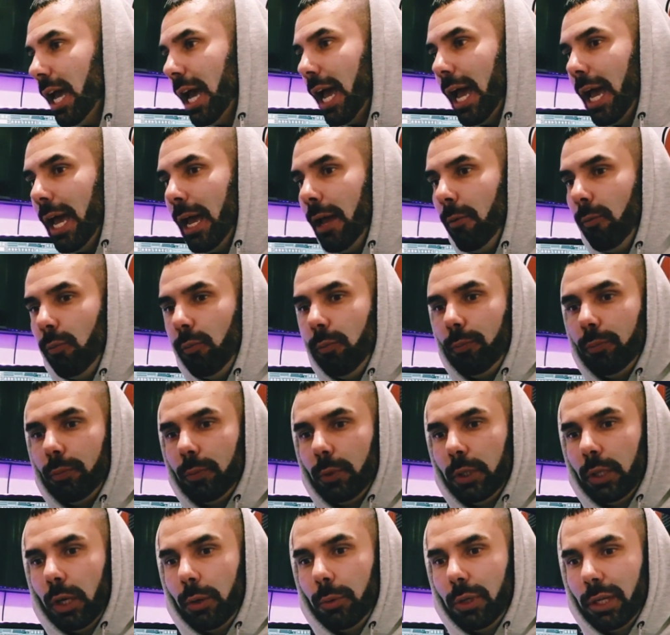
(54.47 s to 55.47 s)
Um,
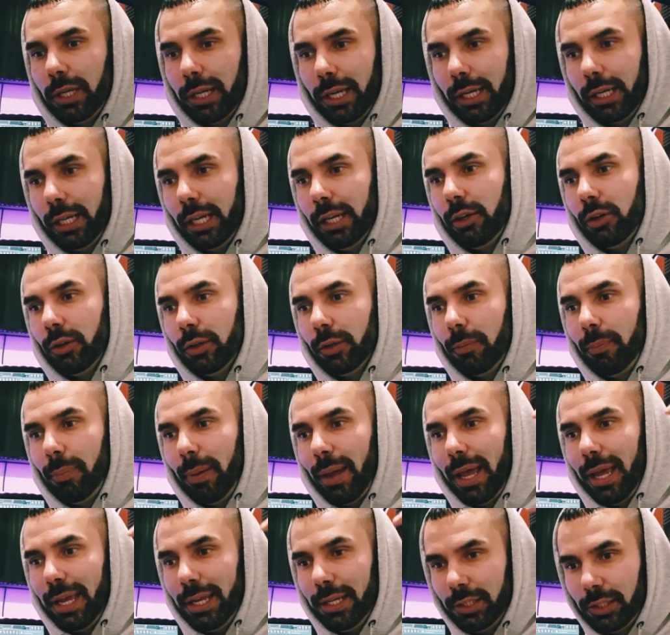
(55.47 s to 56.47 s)
you know, you can click on the
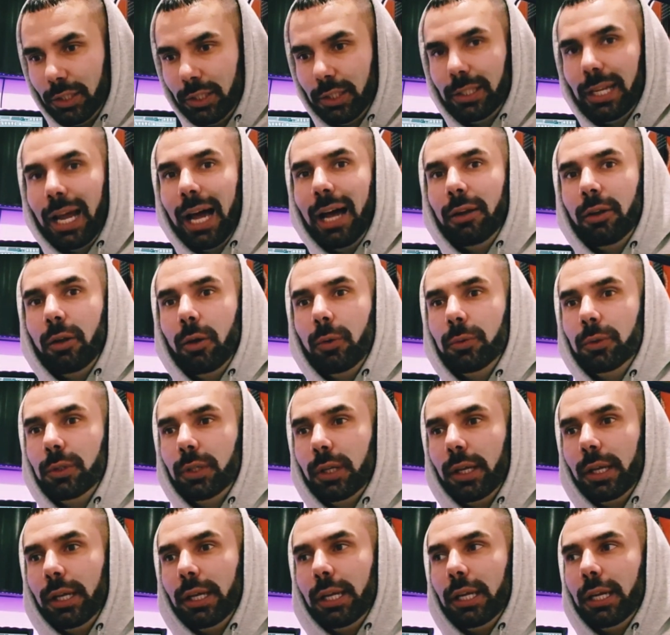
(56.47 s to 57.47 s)
page, download
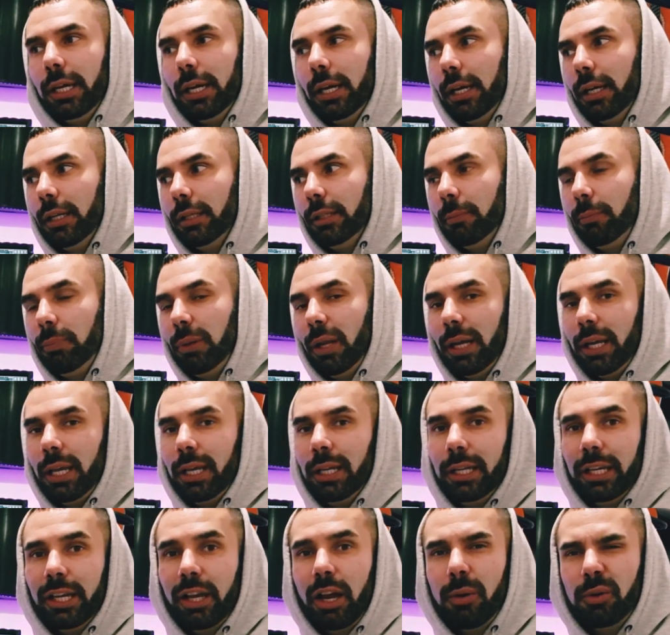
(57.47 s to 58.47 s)
the, the
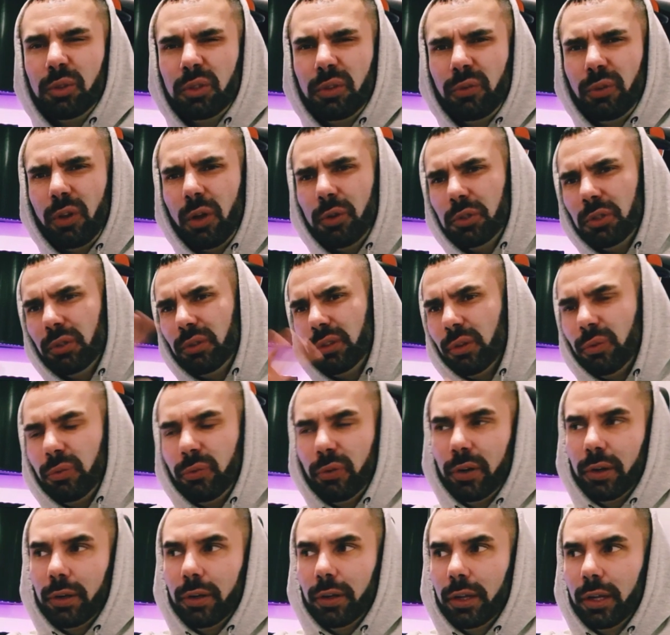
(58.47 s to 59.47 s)
plugin. It comes with loads of
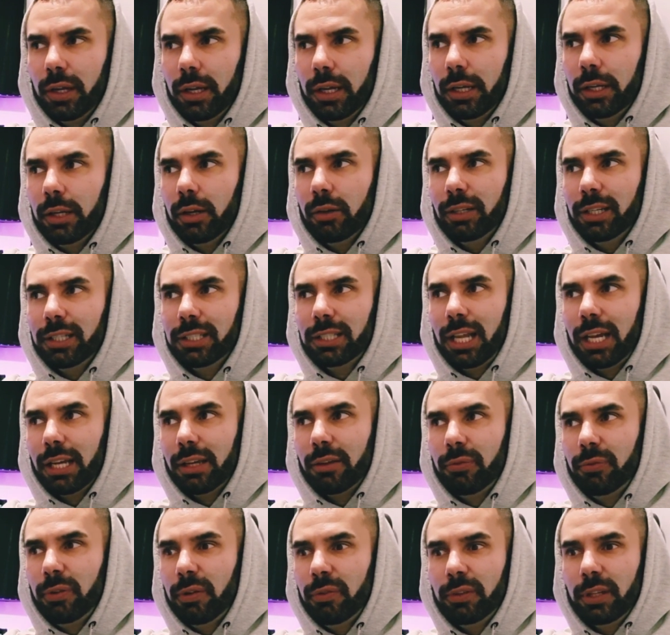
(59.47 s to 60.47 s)
different, you know, there's like
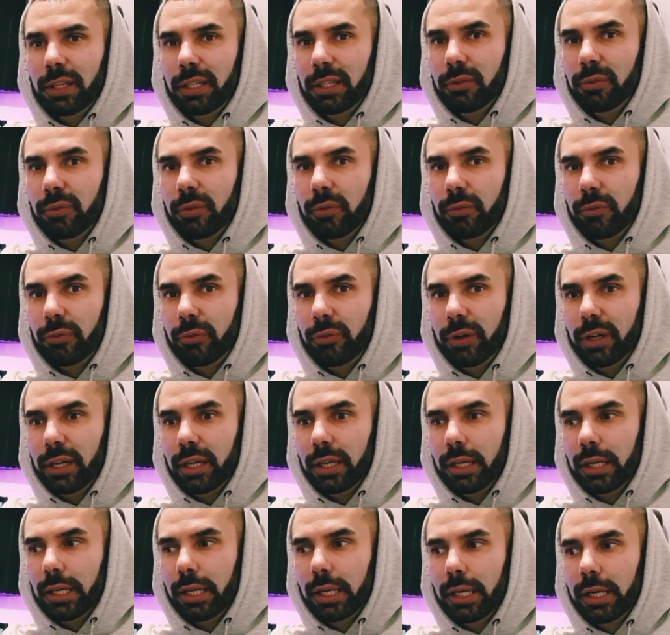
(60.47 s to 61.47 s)
50 different
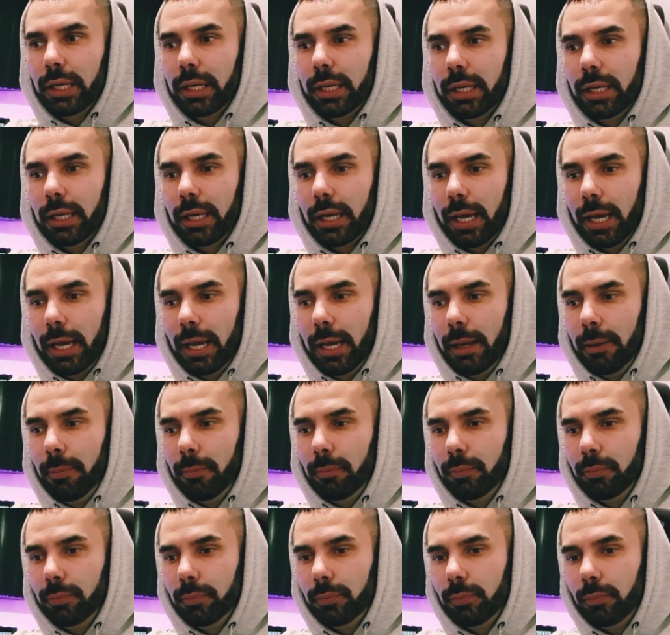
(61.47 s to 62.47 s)
free
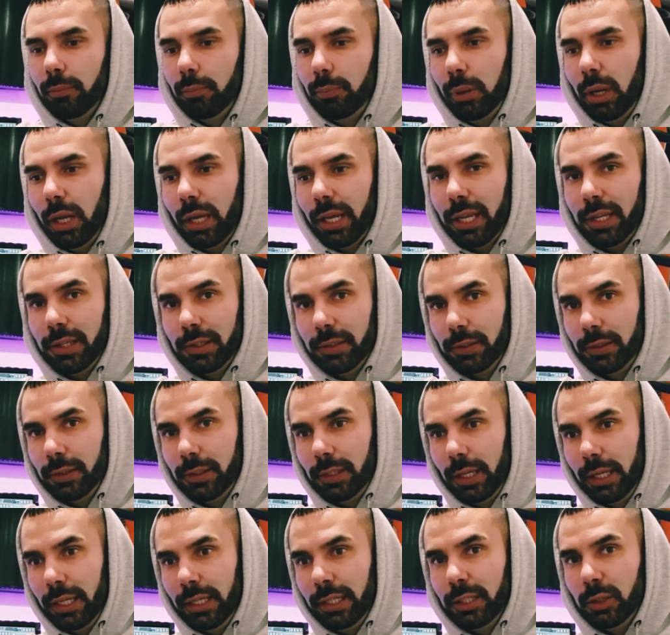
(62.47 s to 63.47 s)
um, plugins
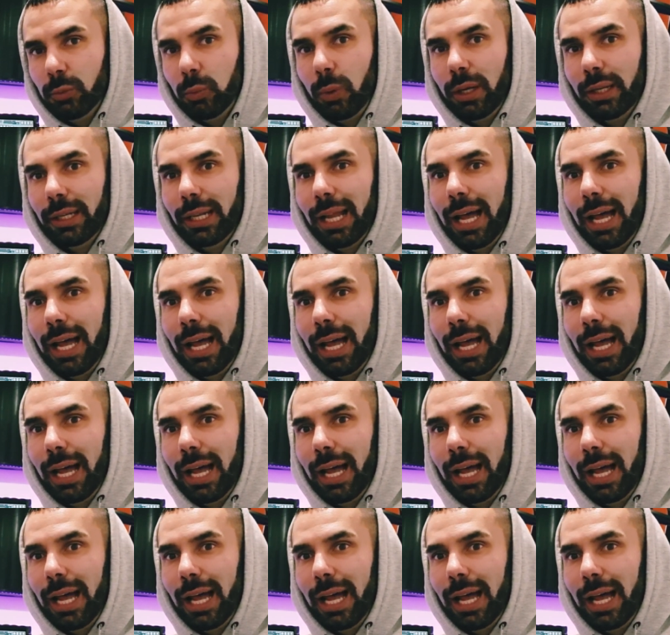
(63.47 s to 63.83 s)
in this one